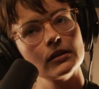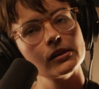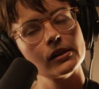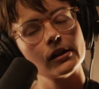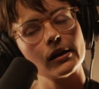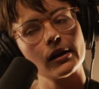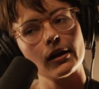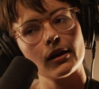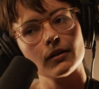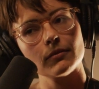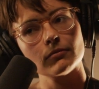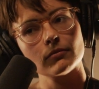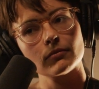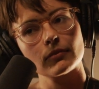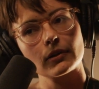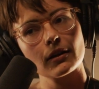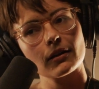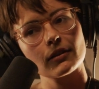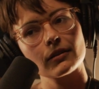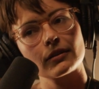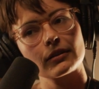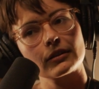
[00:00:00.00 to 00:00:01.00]
The
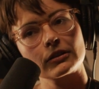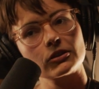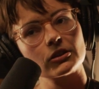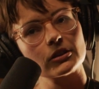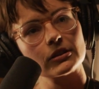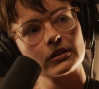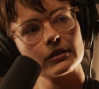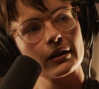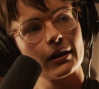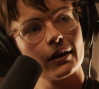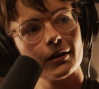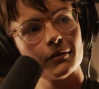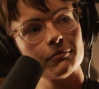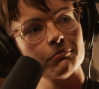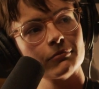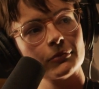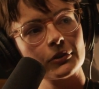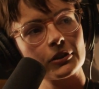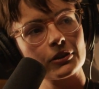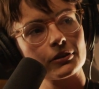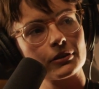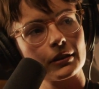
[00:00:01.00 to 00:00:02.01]
other thing is just time.
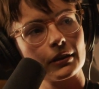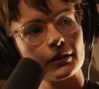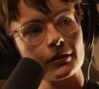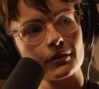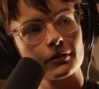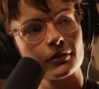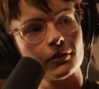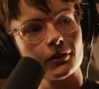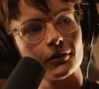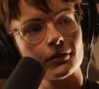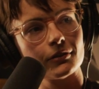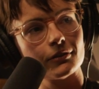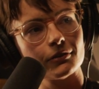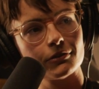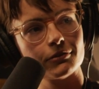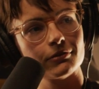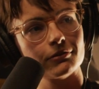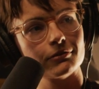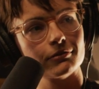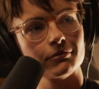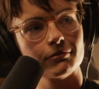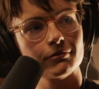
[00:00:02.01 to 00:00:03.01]
Just takes a lot of
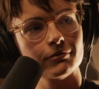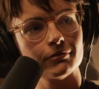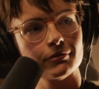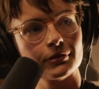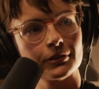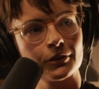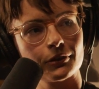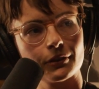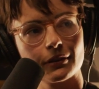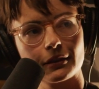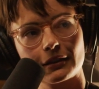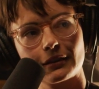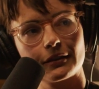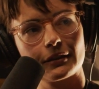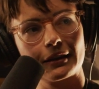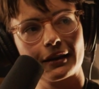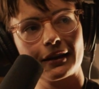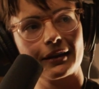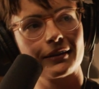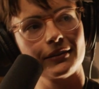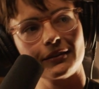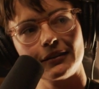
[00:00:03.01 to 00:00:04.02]
doing it
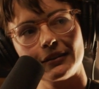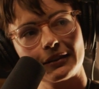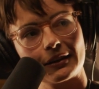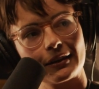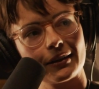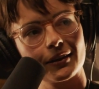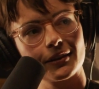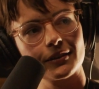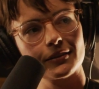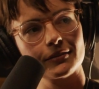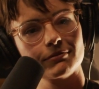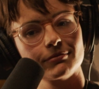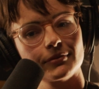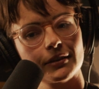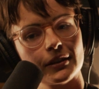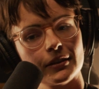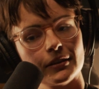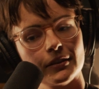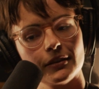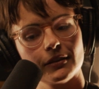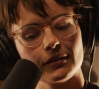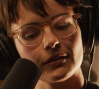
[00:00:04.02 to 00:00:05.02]
again and again
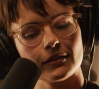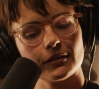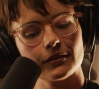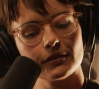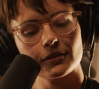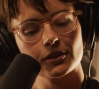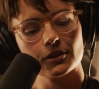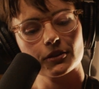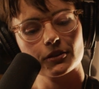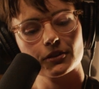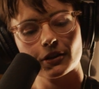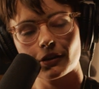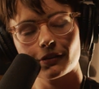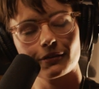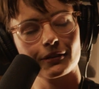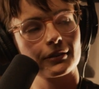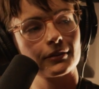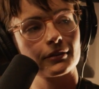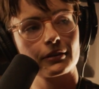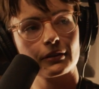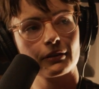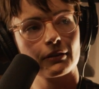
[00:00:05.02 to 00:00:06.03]
and just
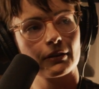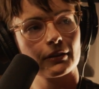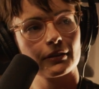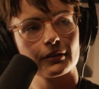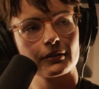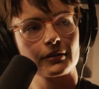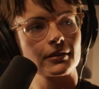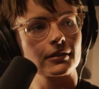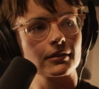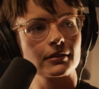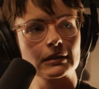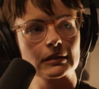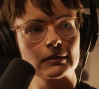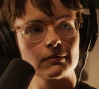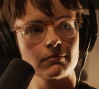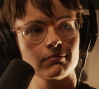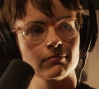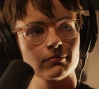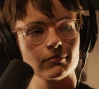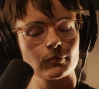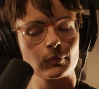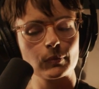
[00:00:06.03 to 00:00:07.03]
going to gigs and
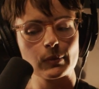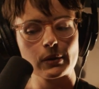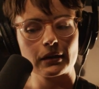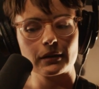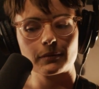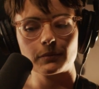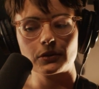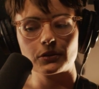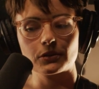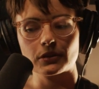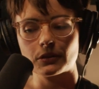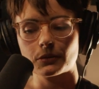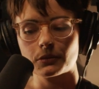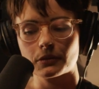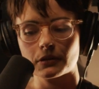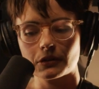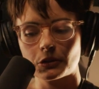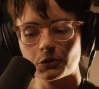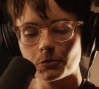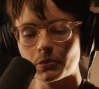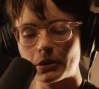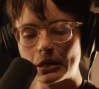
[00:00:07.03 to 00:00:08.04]
playing music with
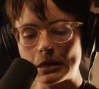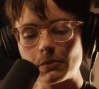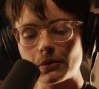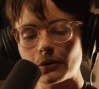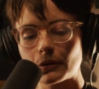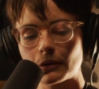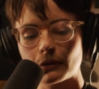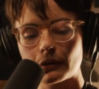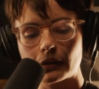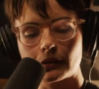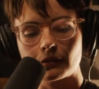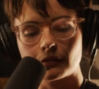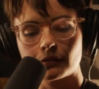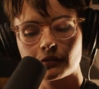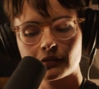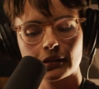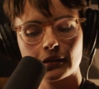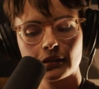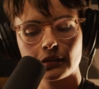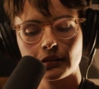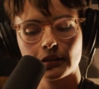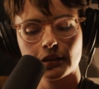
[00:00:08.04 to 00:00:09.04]
new people and
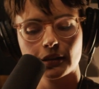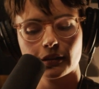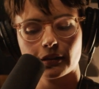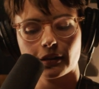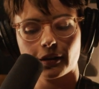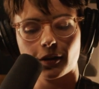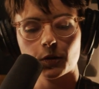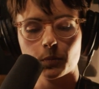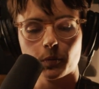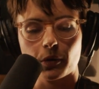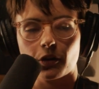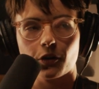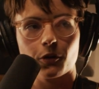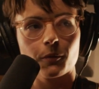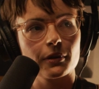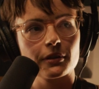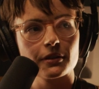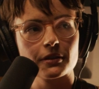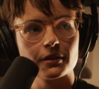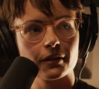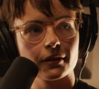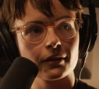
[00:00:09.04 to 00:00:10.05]

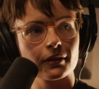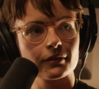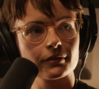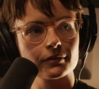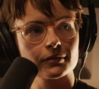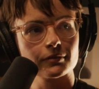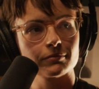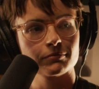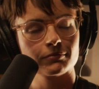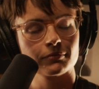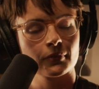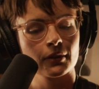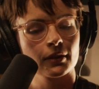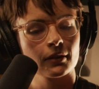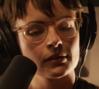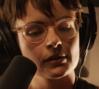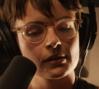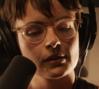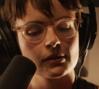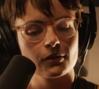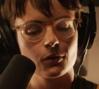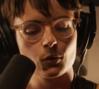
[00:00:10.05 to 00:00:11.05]
experimenting and
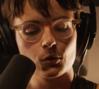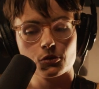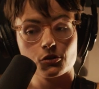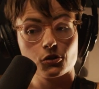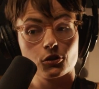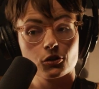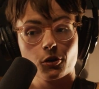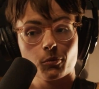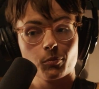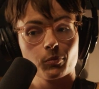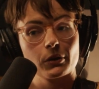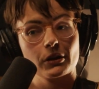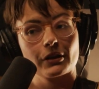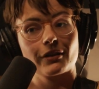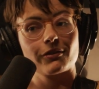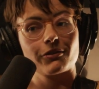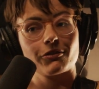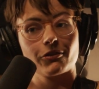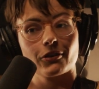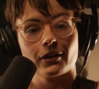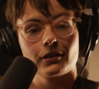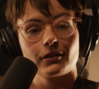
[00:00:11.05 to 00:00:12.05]
also not being
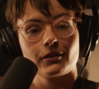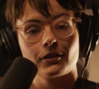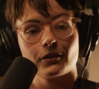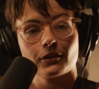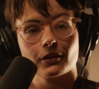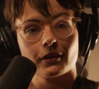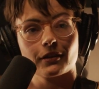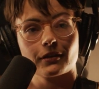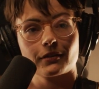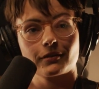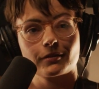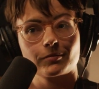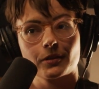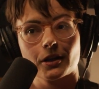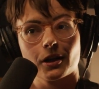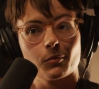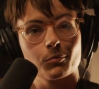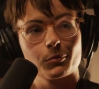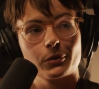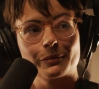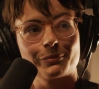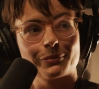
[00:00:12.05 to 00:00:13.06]
afraid to
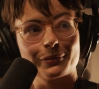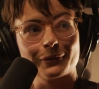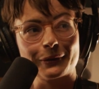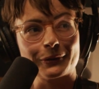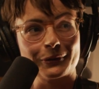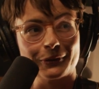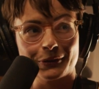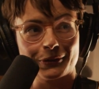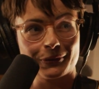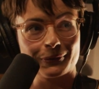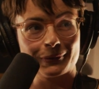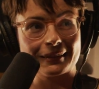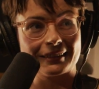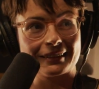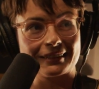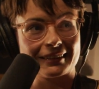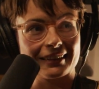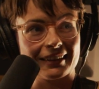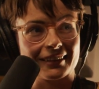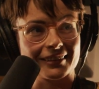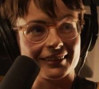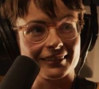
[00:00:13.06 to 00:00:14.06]
cut people loose when it
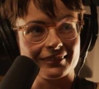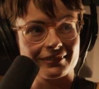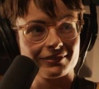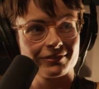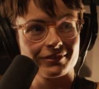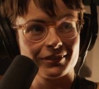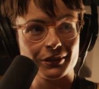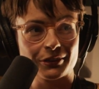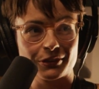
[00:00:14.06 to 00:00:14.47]
doesn't